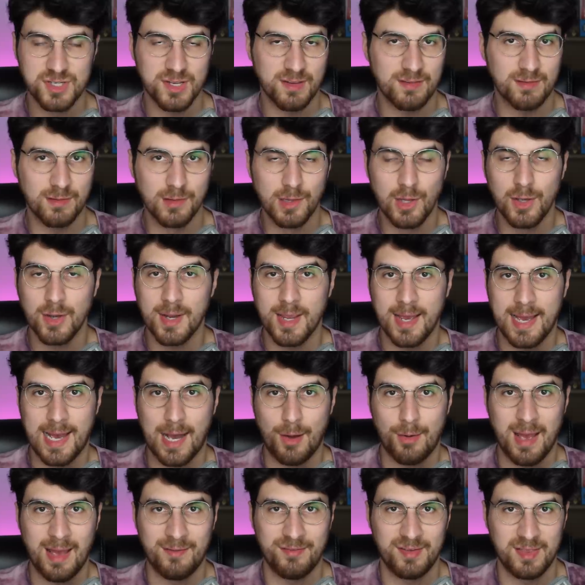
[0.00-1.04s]
Just look at
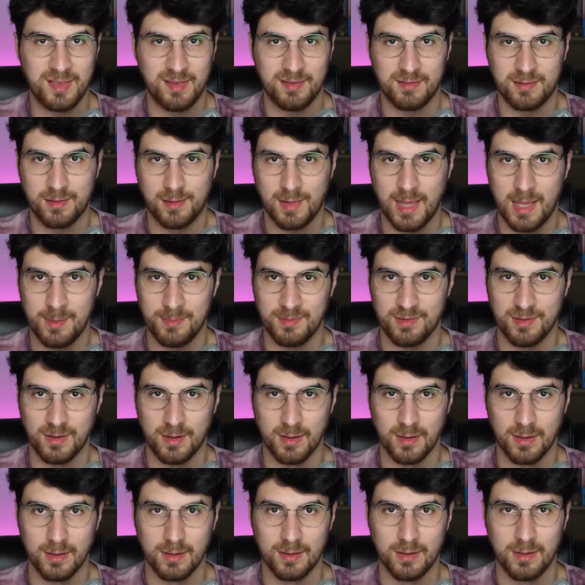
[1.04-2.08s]
how heavy these claims
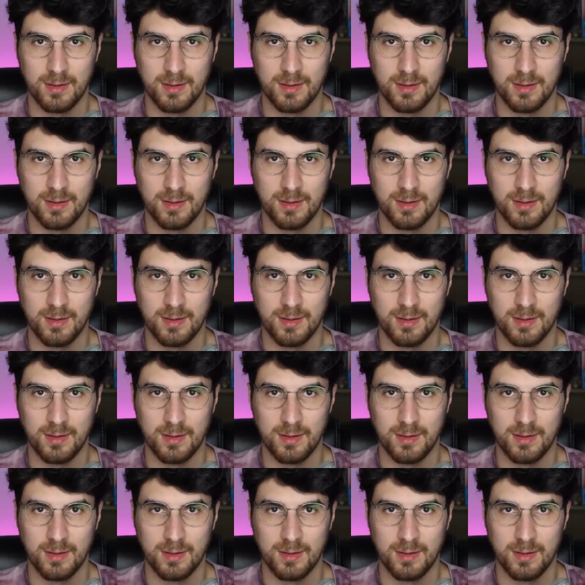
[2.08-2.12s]
are.